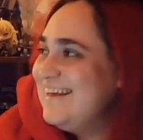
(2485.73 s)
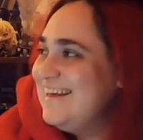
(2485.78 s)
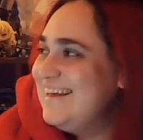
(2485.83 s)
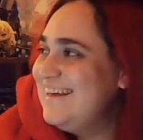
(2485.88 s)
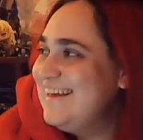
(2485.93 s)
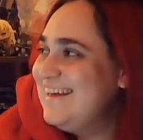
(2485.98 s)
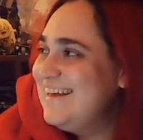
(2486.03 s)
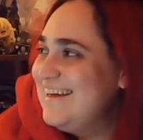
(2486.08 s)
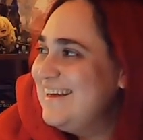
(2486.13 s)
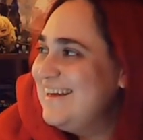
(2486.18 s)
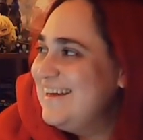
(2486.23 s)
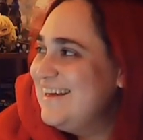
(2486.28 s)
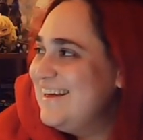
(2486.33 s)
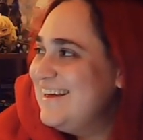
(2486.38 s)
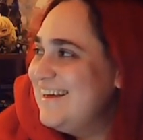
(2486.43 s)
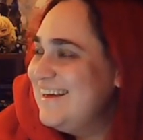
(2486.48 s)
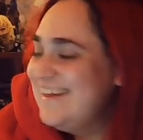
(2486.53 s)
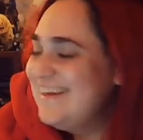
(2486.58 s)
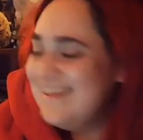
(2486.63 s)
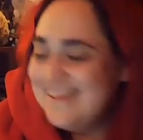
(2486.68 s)

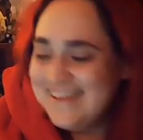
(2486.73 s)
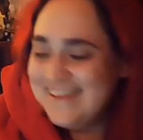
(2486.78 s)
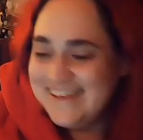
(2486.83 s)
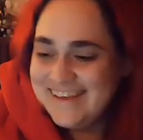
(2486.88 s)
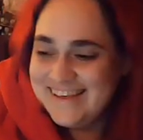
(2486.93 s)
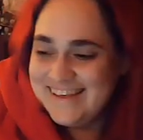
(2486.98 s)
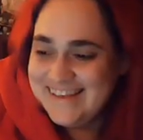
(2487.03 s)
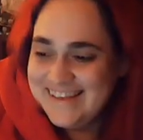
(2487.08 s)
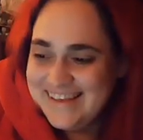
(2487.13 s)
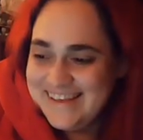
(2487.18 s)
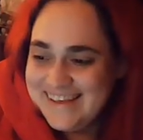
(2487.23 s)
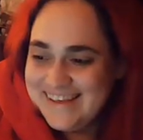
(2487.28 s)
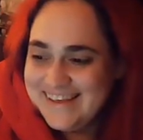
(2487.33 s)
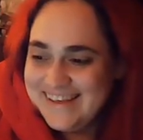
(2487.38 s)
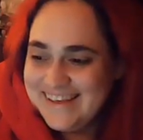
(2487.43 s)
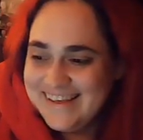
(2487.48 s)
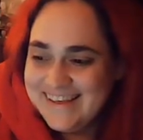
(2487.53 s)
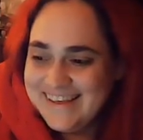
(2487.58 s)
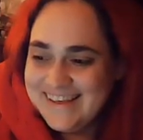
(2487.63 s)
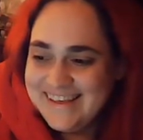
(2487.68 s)

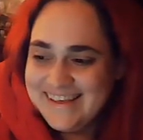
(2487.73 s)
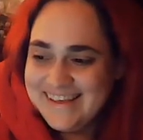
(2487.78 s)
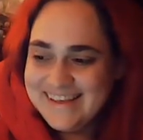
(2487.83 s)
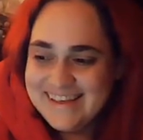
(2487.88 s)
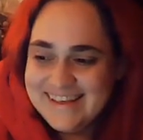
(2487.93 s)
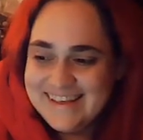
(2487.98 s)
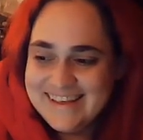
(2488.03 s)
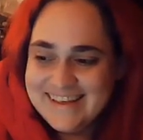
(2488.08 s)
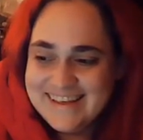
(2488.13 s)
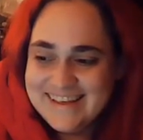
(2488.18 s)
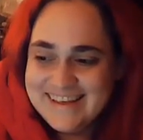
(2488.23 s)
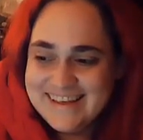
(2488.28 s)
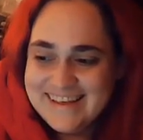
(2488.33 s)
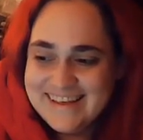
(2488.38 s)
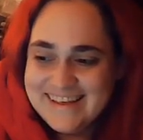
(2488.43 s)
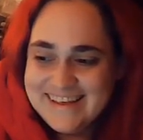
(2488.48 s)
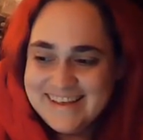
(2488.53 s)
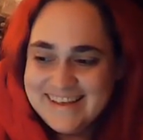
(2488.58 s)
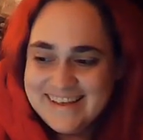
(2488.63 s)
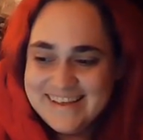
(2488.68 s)

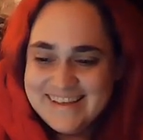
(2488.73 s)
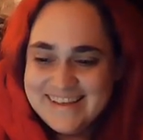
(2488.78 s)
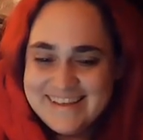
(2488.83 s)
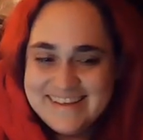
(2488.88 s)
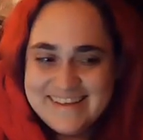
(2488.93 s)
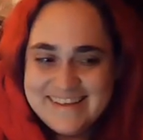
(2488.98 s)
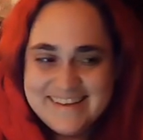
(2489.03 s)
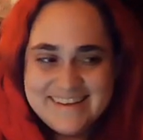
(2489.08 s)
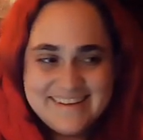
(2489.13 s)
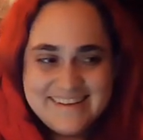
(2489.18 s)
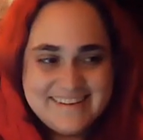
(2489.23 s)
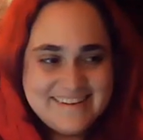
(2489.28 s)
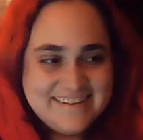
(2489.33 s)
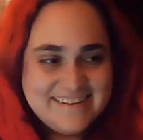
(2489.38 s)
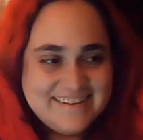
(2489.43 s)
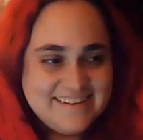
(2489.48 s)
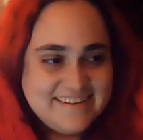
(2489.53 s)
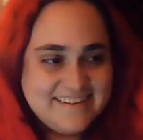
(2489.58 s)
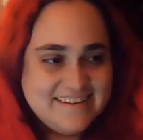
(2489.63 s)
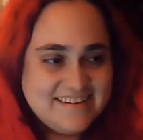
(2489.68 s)

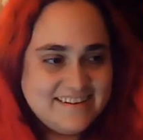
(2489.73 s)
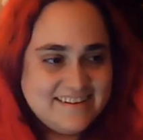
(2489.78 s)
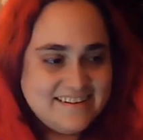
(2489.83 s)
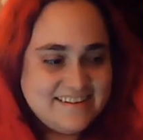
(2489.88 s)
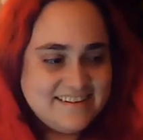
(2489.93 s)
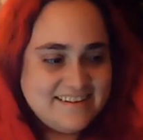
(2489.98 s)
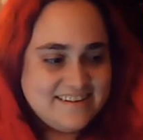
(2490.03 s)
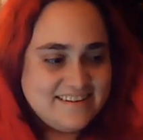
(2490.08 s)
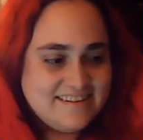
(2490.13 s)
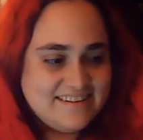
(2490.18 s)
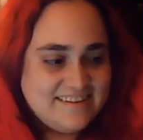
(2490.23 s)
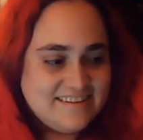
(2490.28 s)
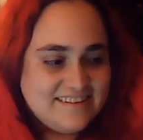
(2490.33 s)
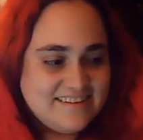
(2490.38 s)
The person shown says nothing.